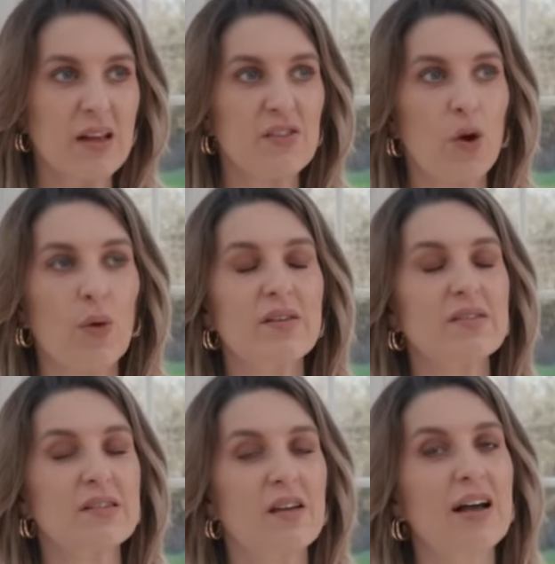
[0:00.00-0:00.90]
So it's
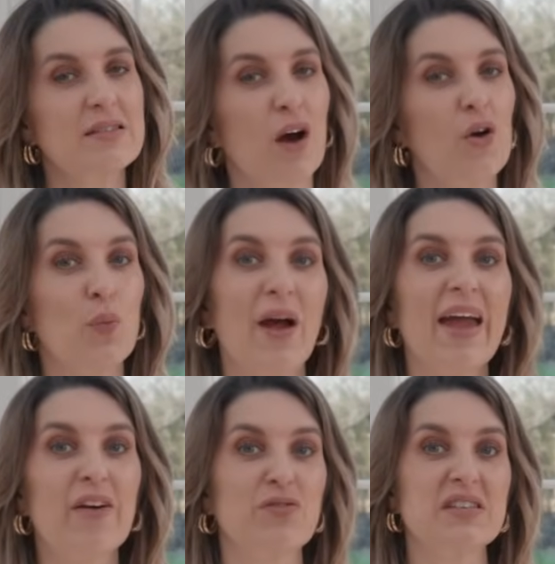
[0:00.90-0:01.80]
the size that I would wear
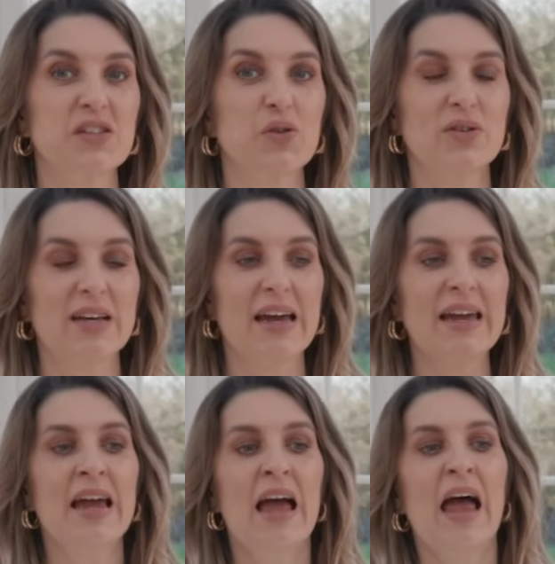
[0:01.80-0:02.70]
every single
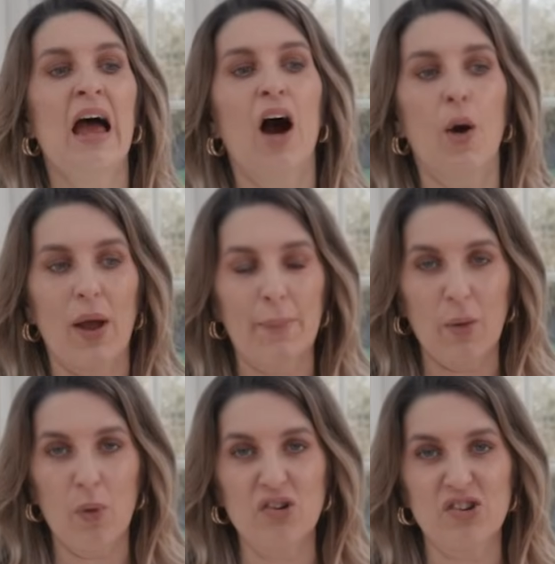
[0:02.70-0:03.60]
day. I wear my
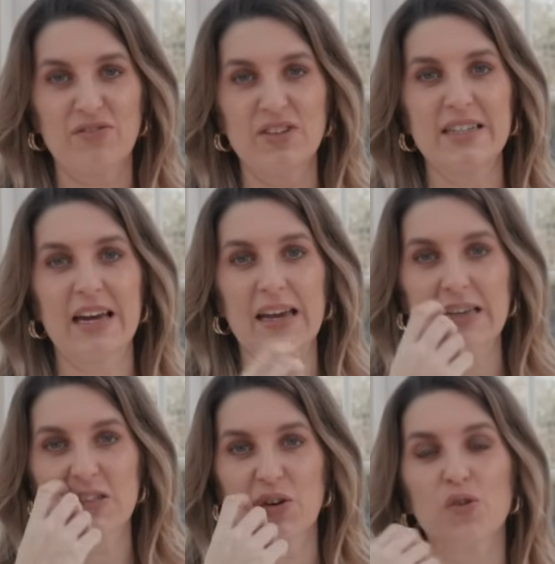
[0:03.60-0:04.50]
watch every
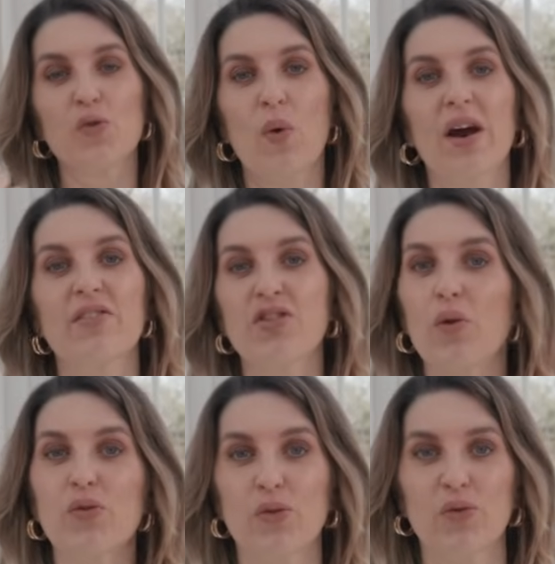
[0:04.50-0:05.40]
day, so just wearing
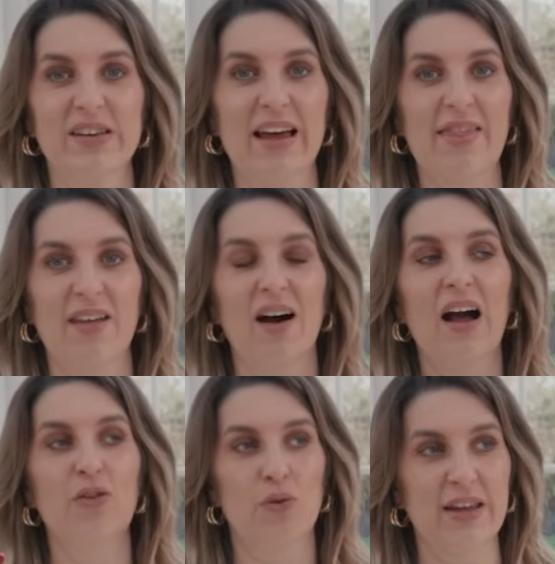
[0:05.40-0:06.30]
those two together, I
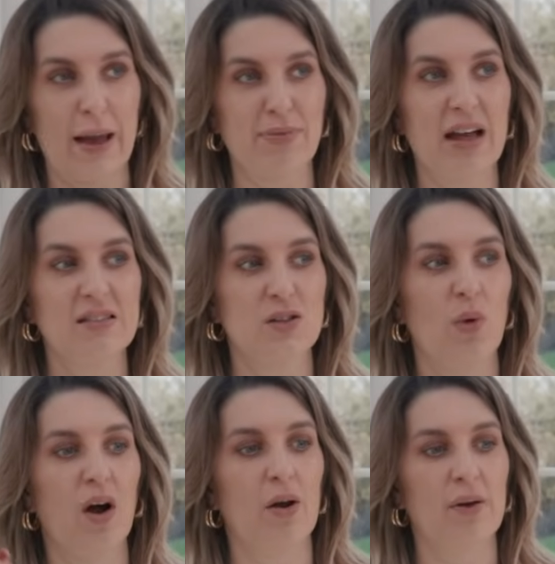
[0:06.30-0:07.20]
thought, yeah, that's the
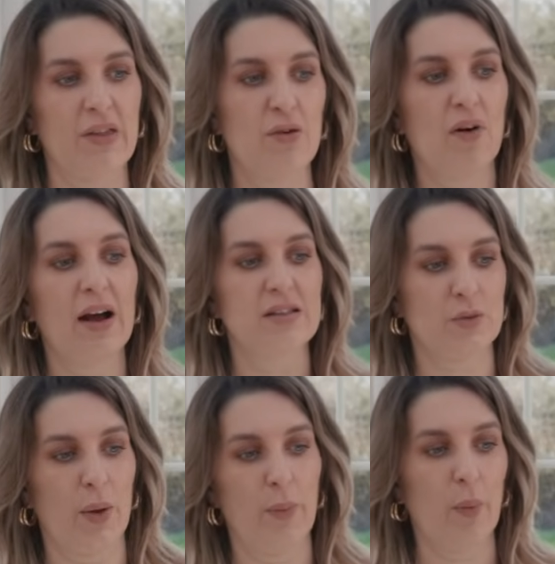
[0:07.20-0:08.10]
one. I'll get the right,
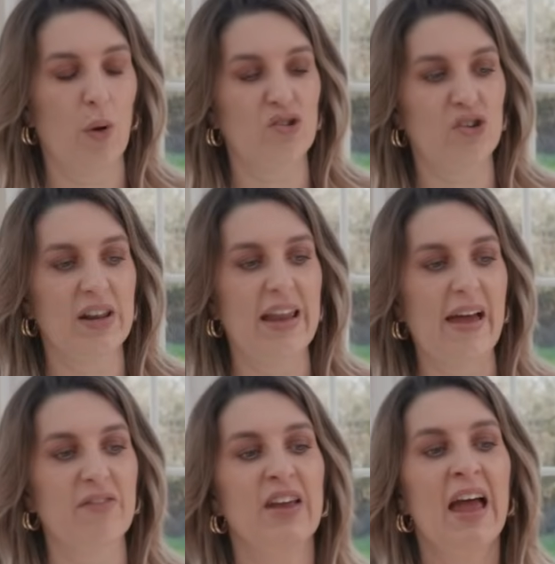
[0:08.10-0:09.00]
so I wear my watch on the
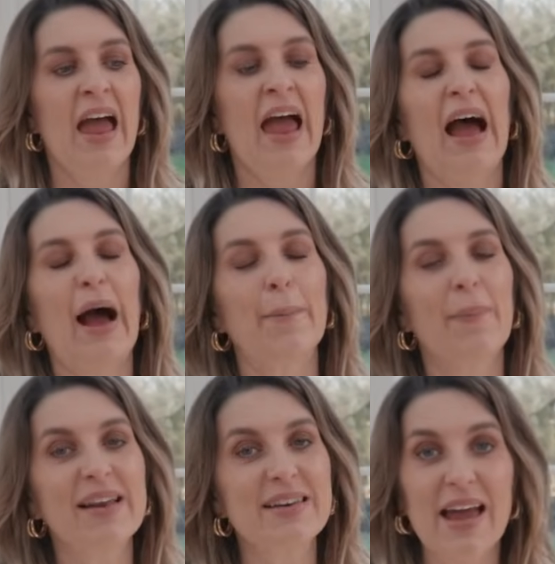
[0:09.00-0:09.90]
left. And
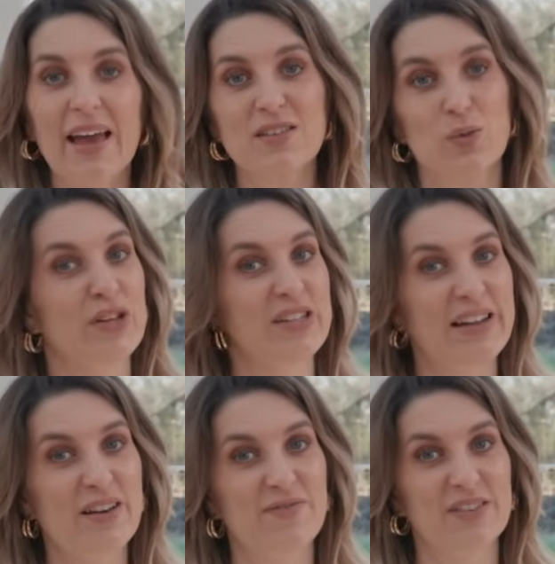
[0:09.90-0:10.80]
my next wish
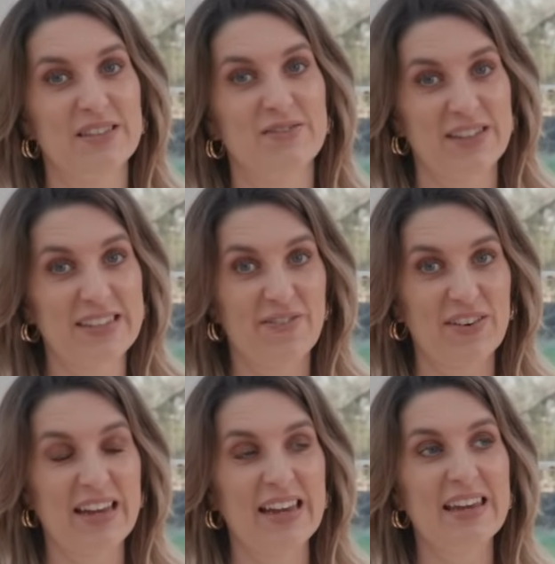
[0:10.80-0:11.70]
list for
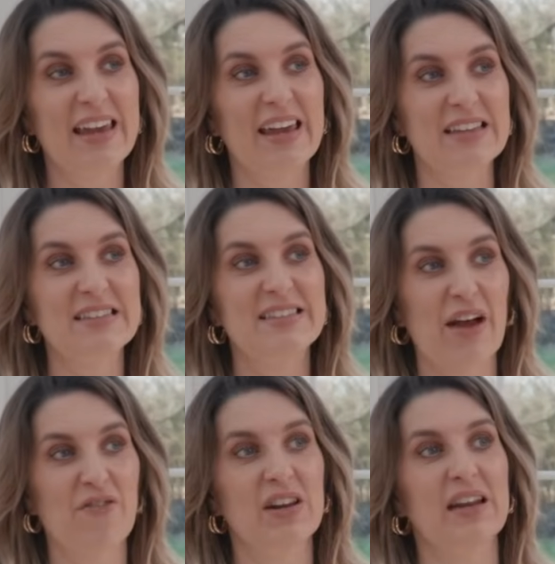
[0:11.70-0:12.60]
Tiffany is
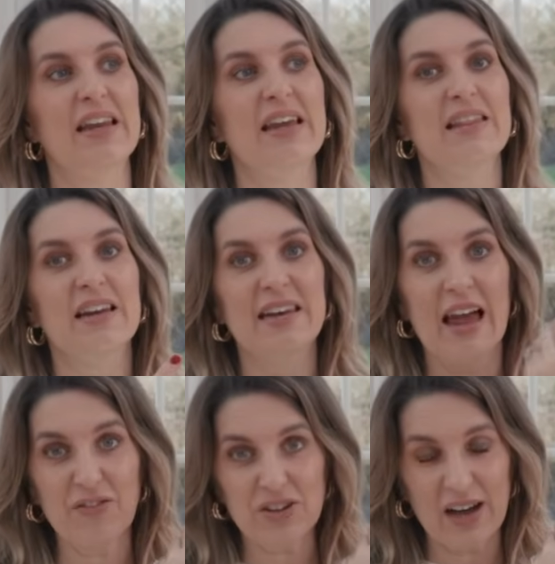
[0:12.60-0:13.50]
definitely the
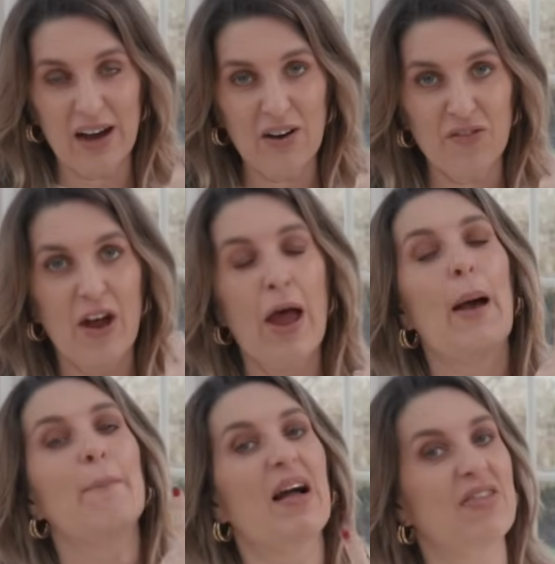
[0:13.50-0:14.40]
left cuff,
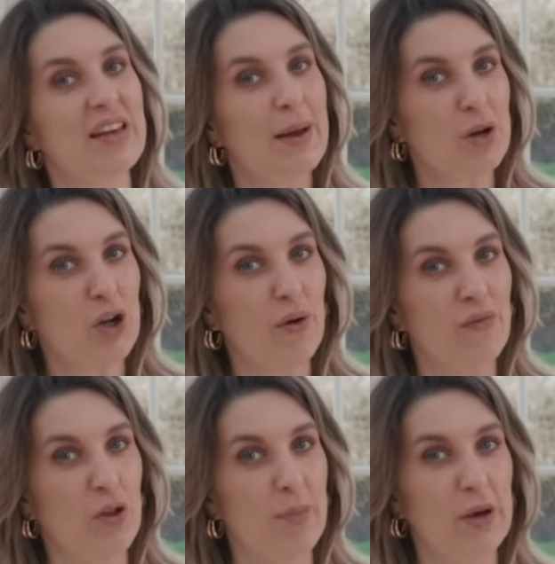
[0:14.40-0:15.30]
but I think I'm gonna go
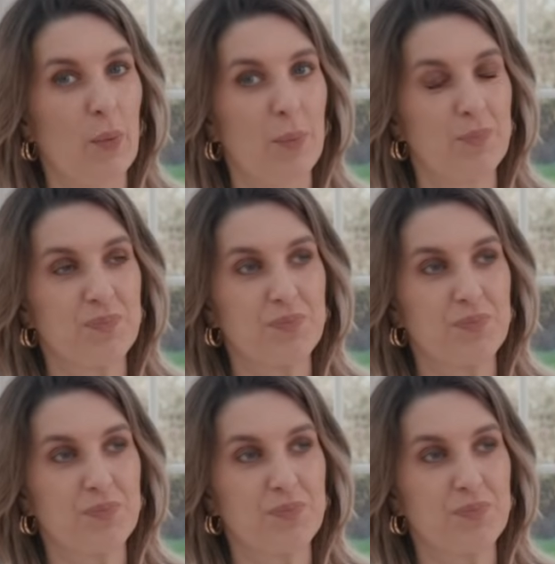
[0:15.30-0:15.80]
for the bigger one.